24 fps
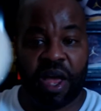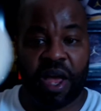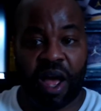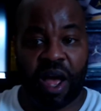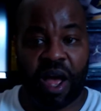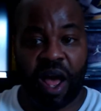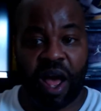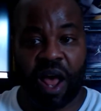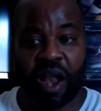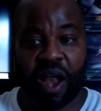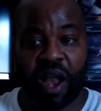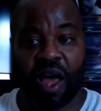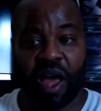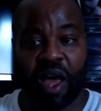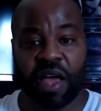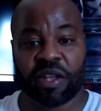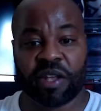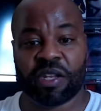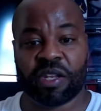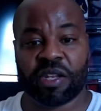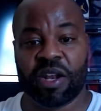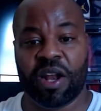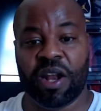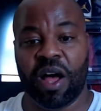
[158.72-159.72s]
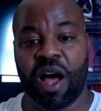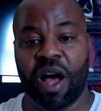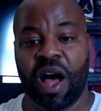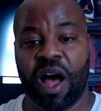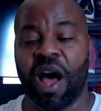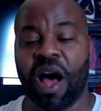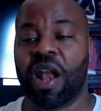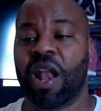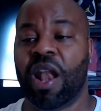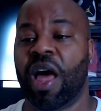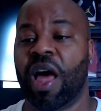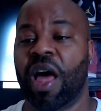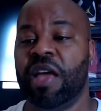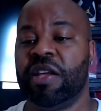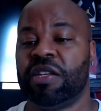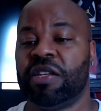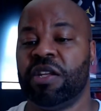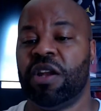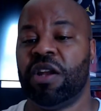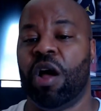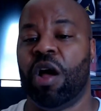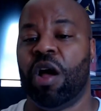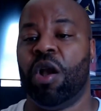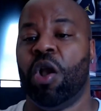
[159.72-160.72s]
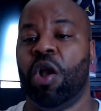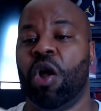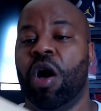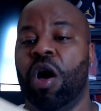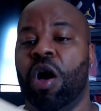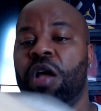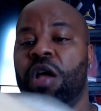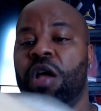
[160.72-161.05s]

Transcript: I likes it a lot.